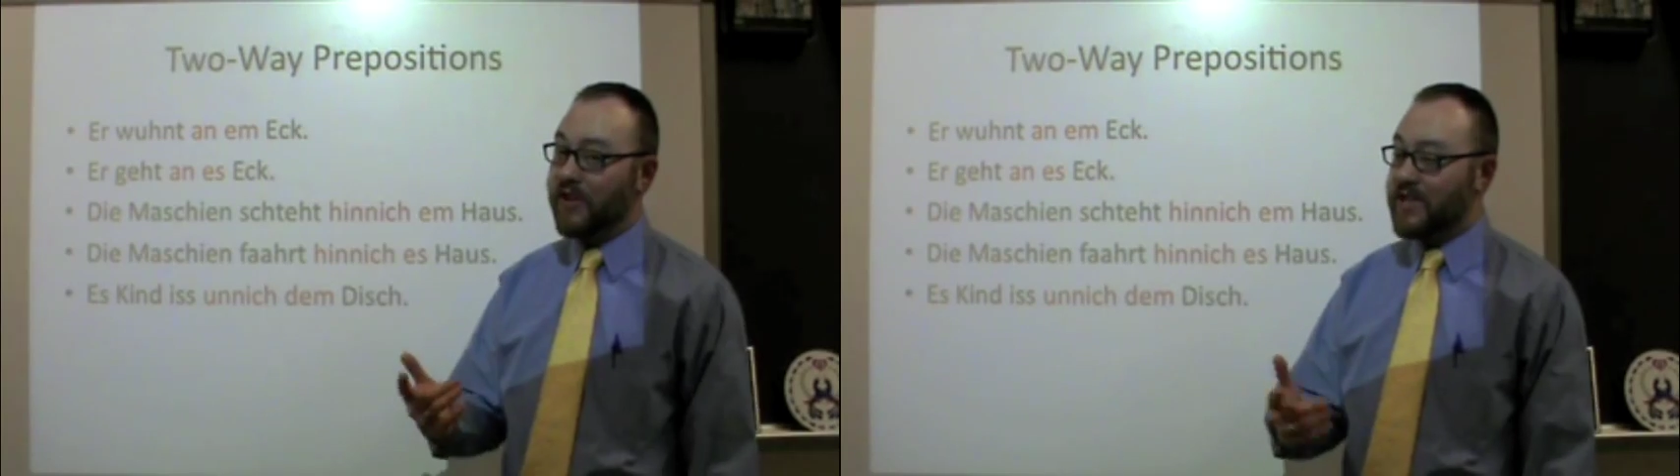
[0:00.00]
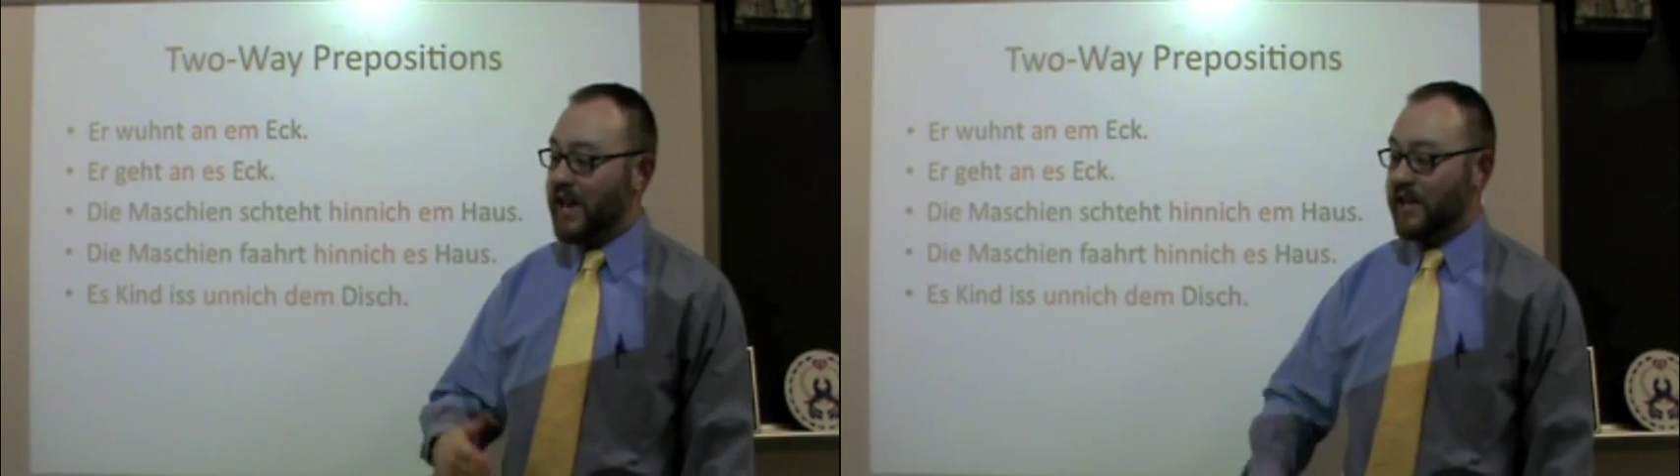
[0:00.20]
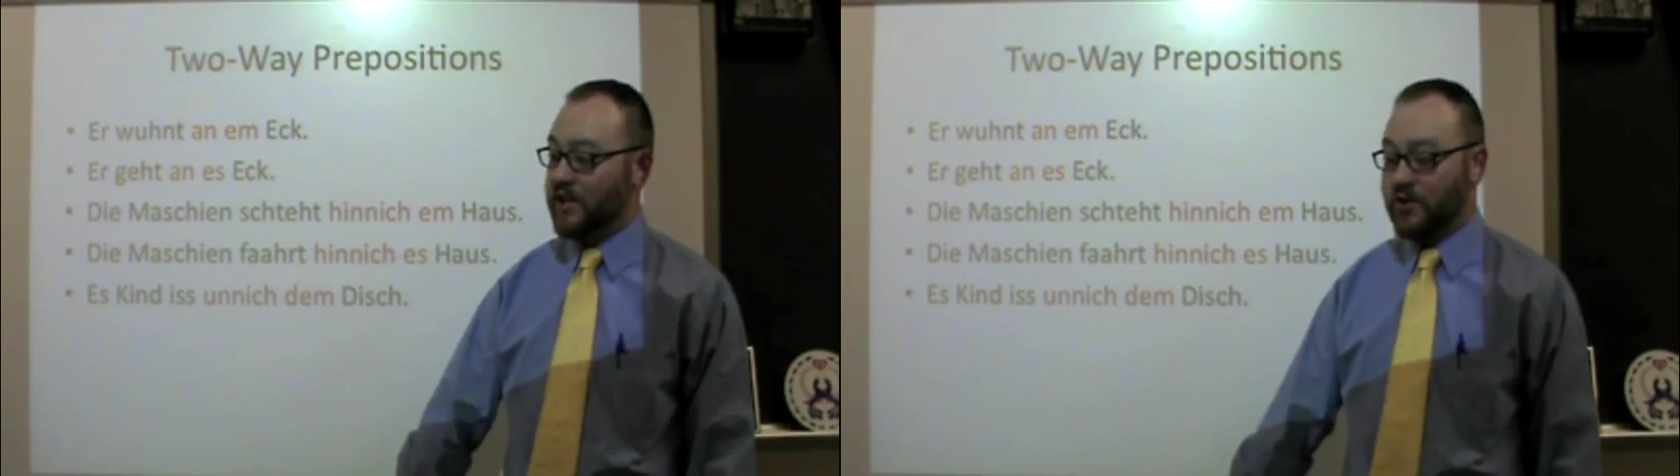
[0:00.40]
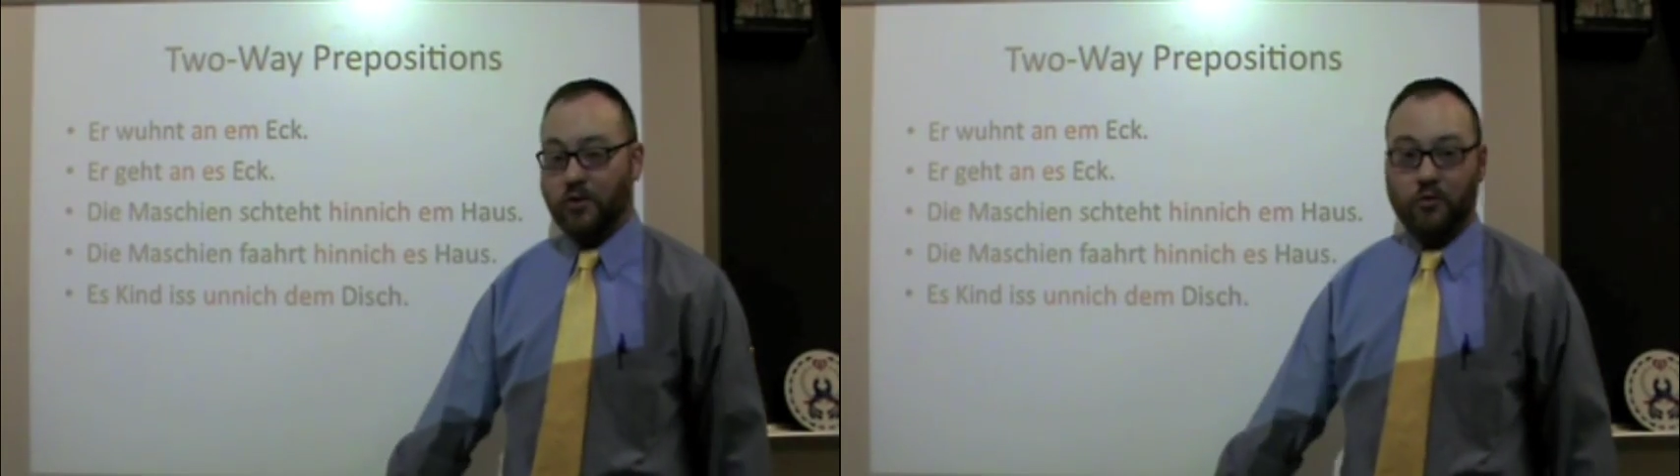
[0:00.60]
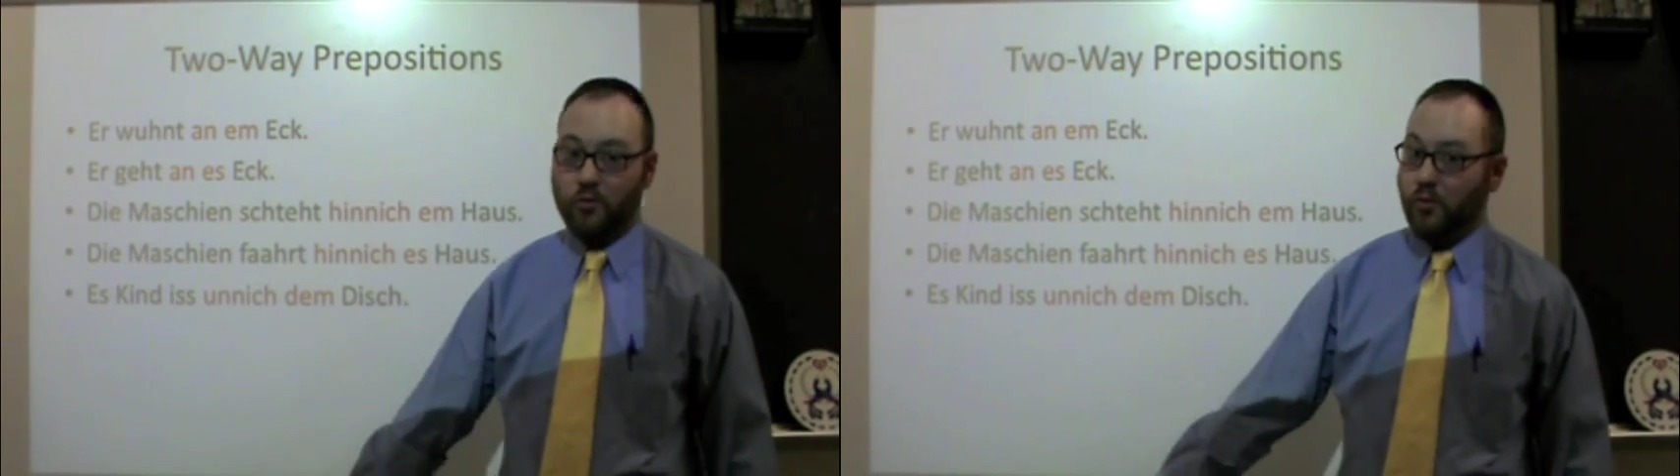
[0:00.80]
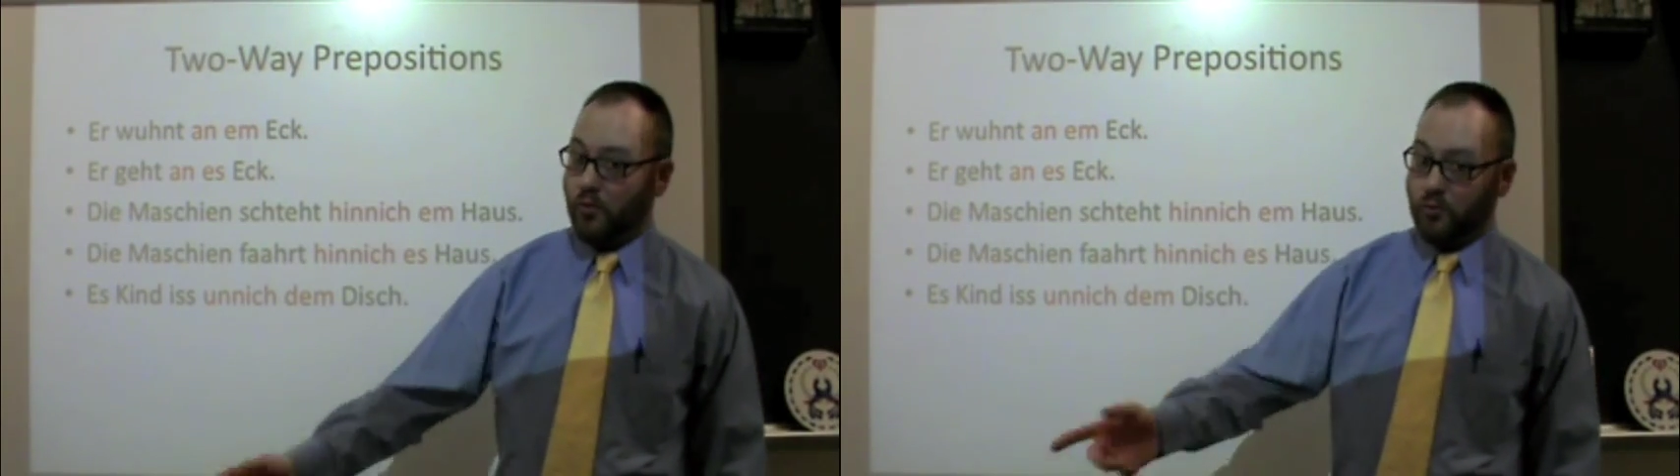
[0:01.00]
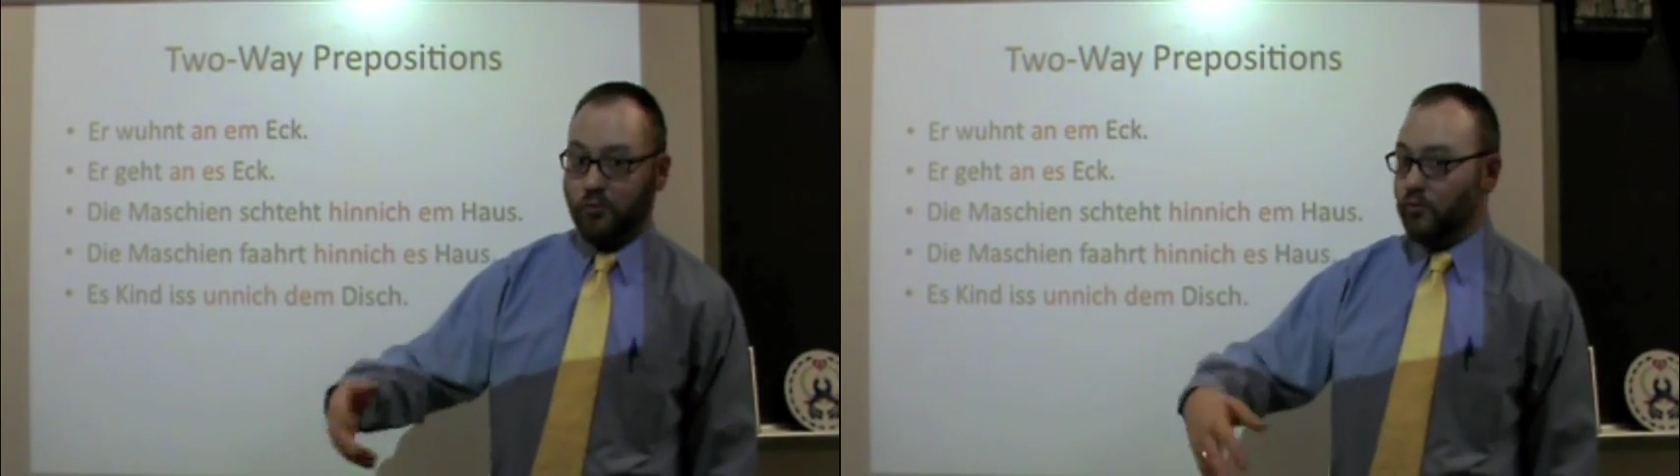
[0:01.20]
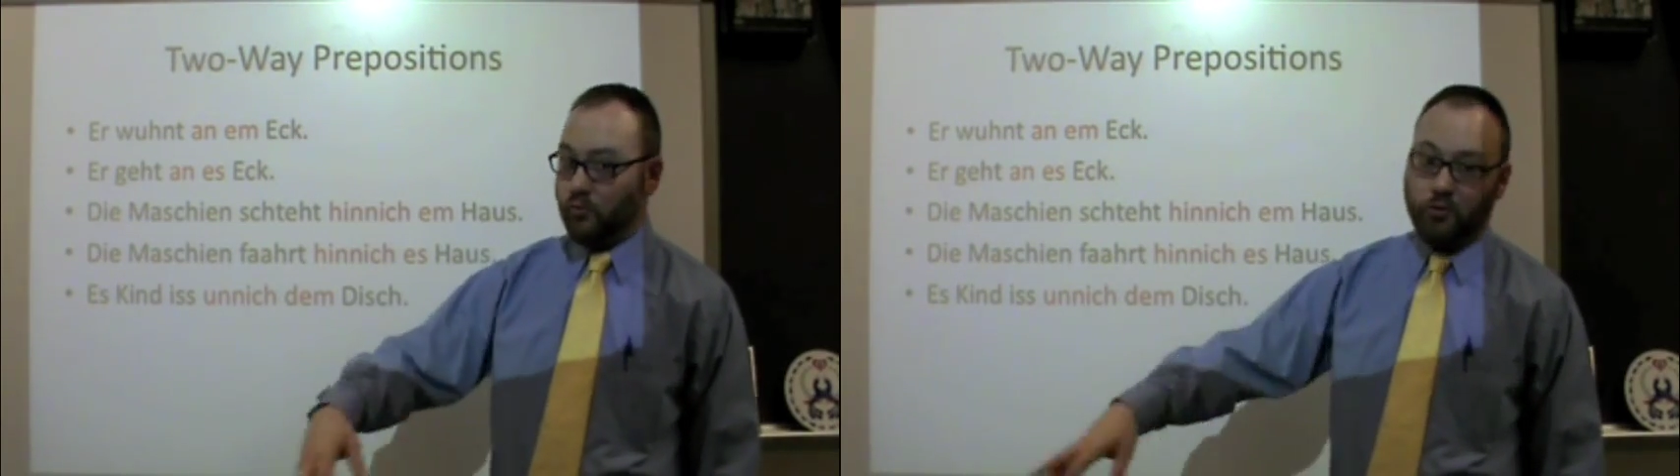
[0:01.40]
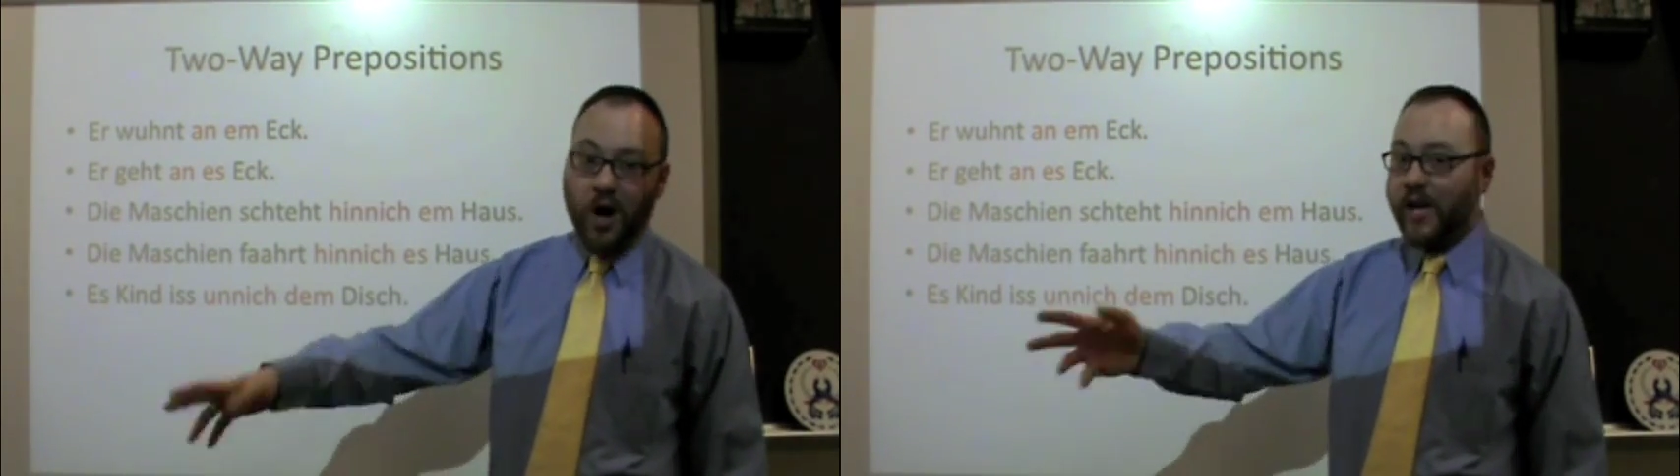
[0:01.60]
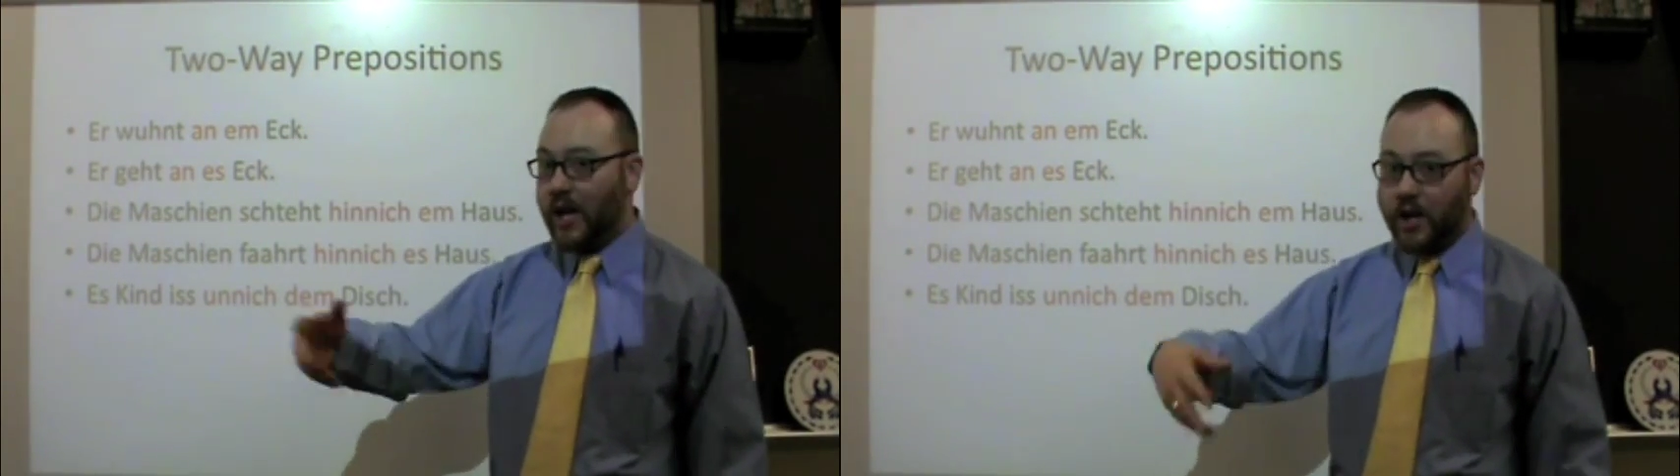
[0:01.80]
it said he's running